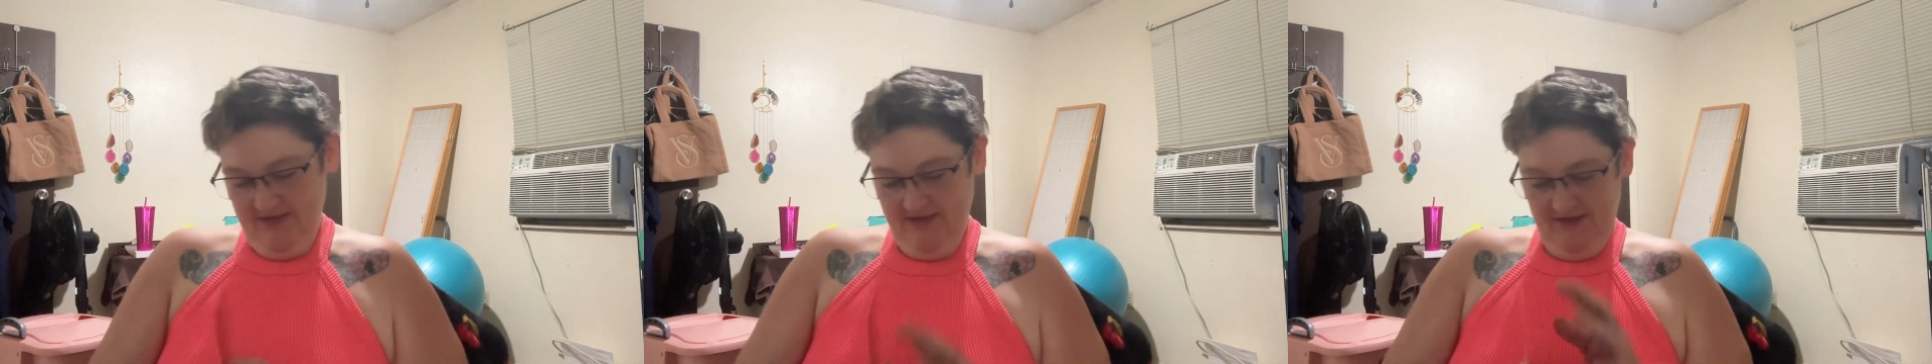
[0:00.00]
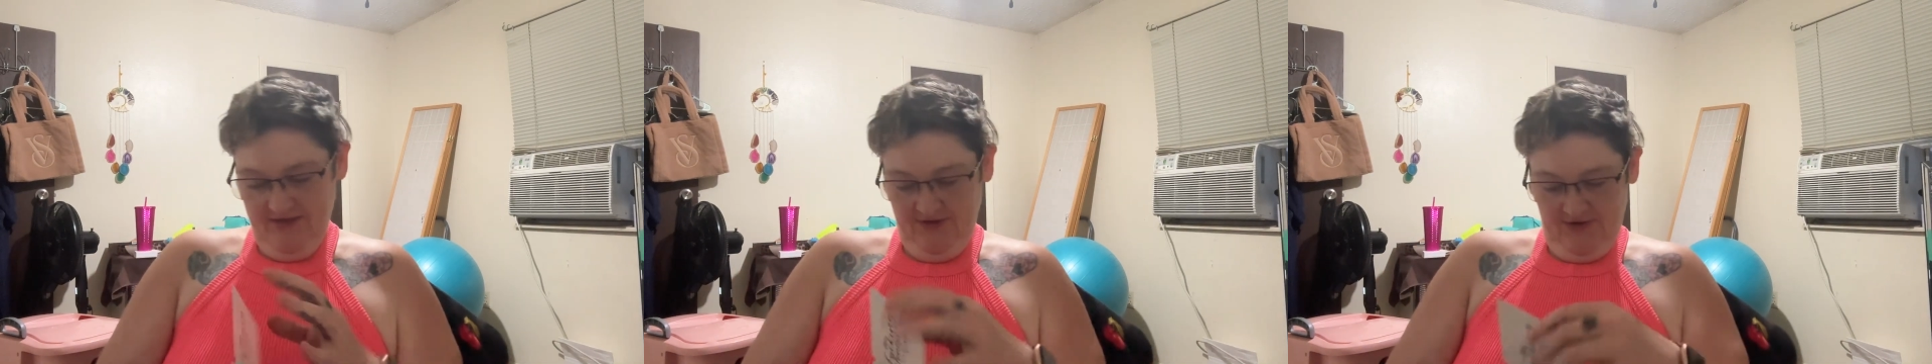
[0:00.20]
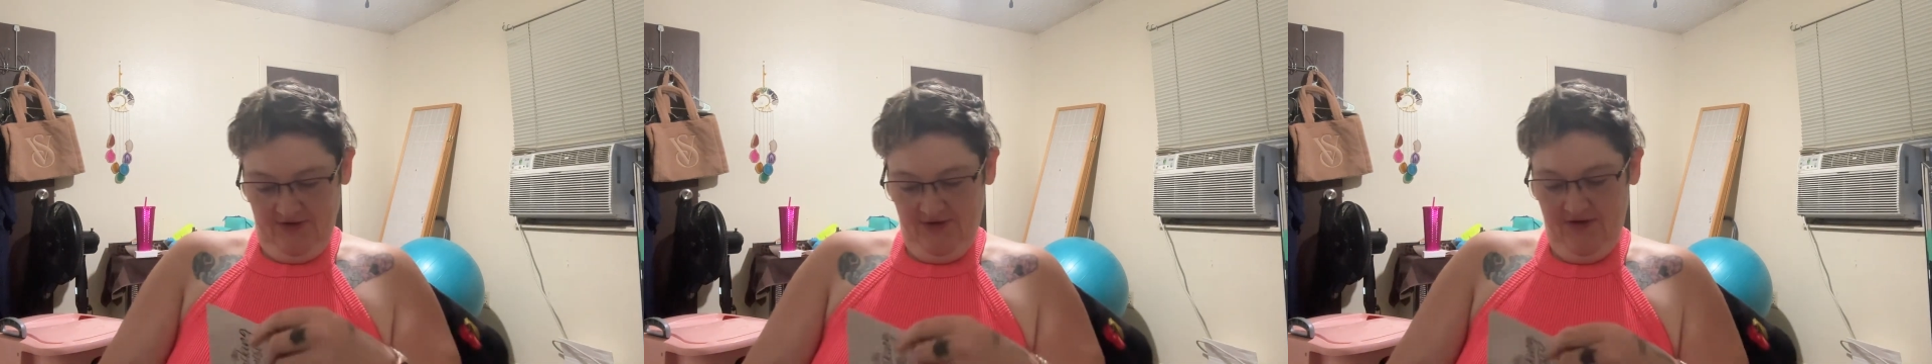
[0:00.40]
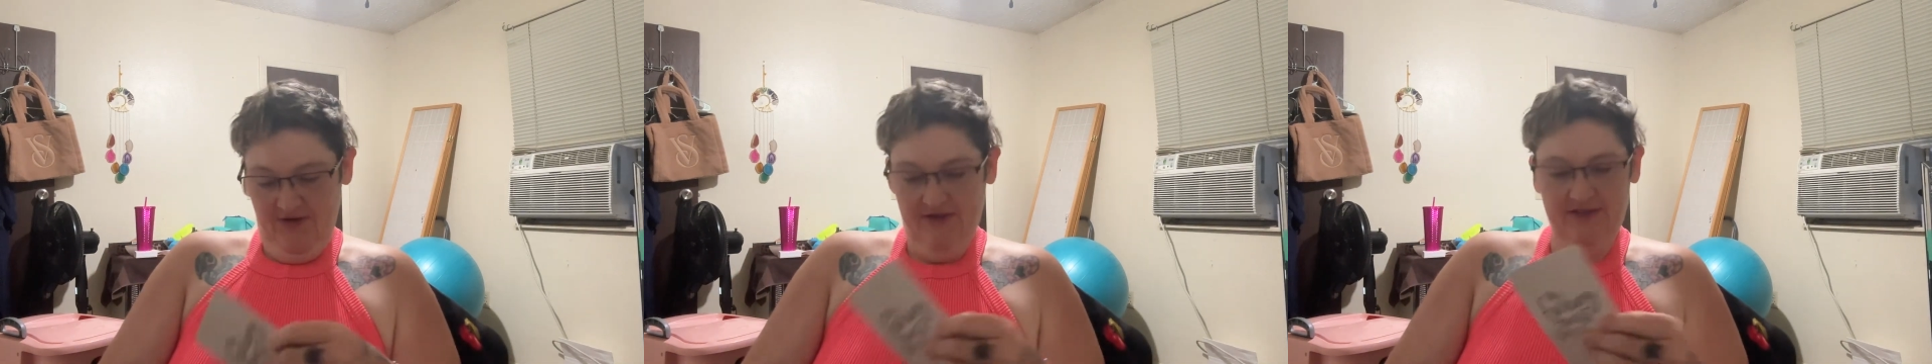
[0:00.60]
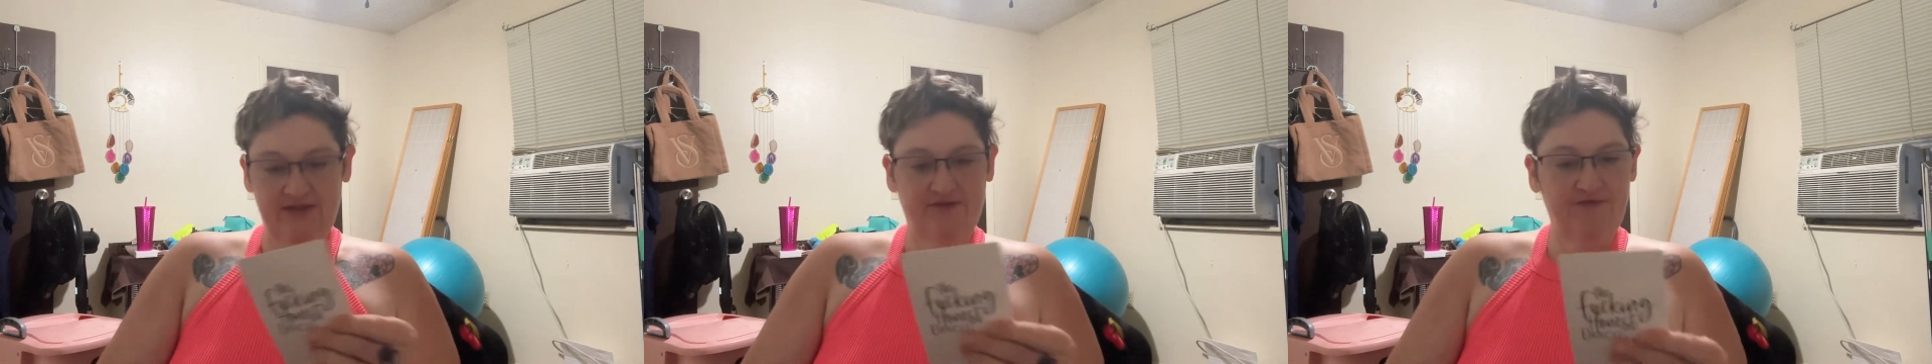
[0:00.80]
They're
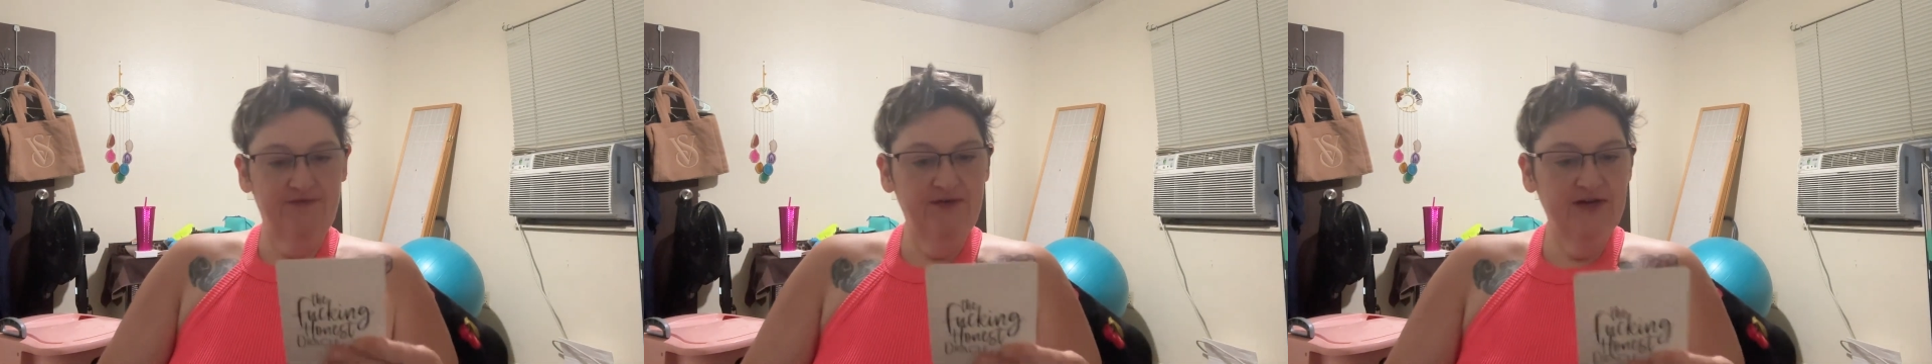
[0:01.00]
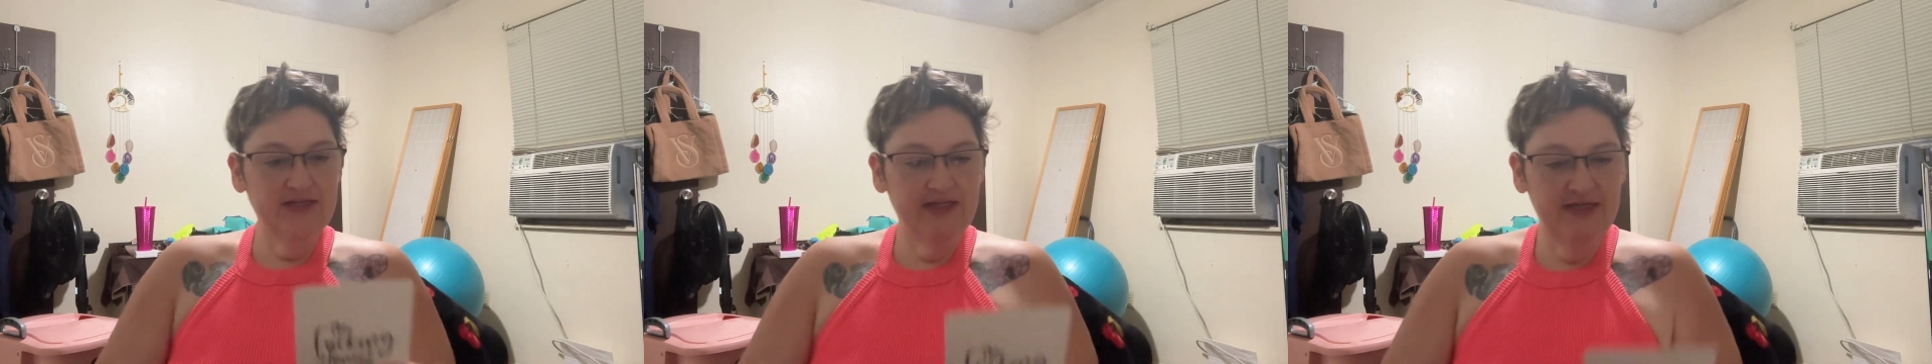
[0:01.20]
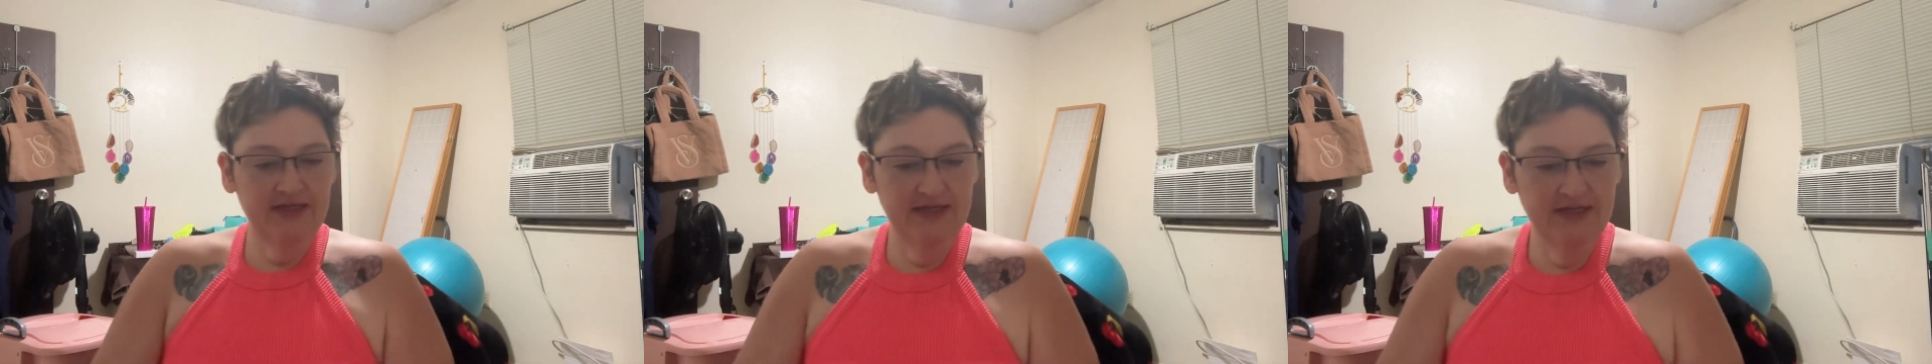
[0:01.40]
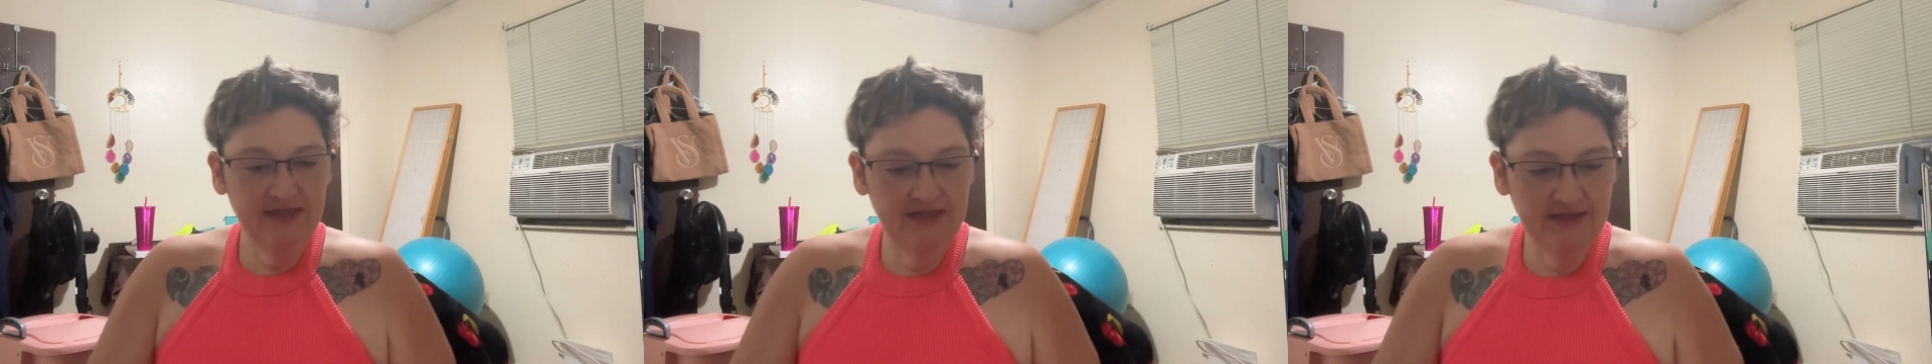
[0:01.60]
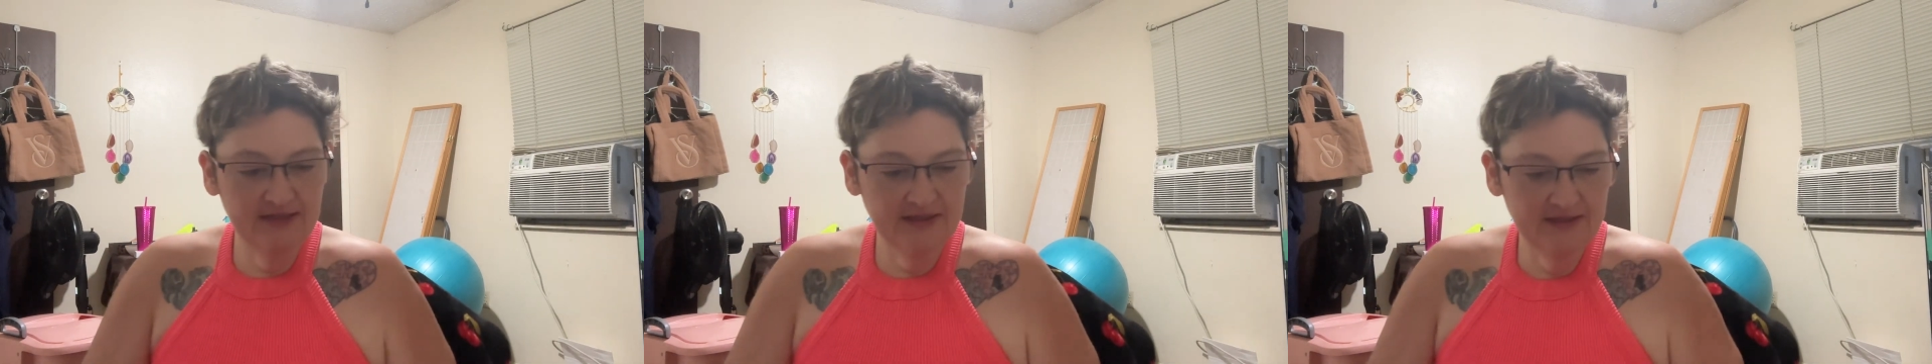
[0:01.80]
called the
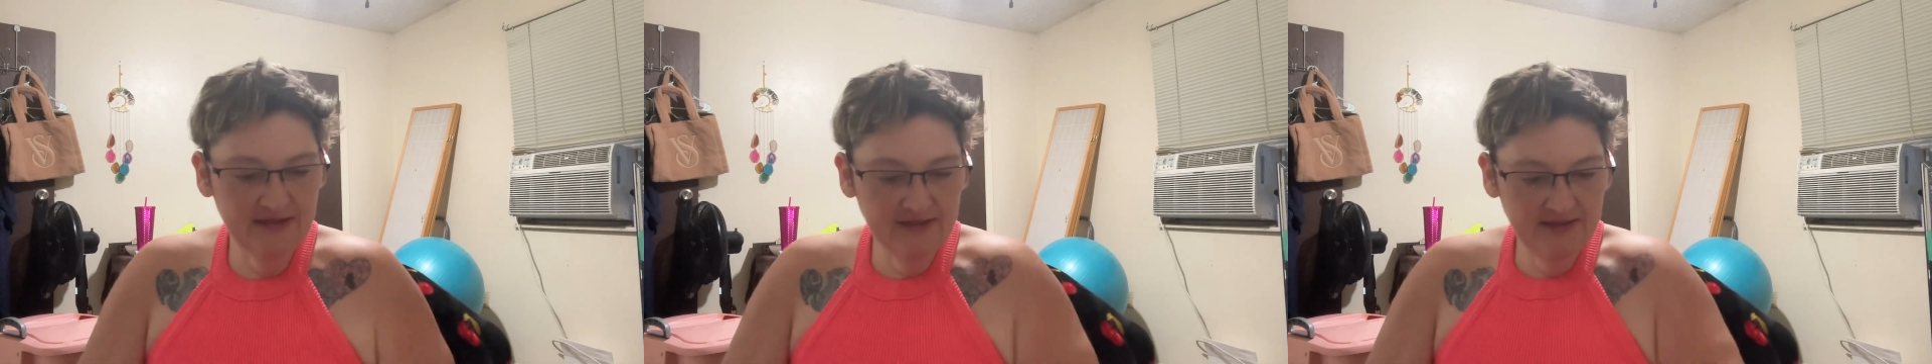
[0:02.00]
fucking,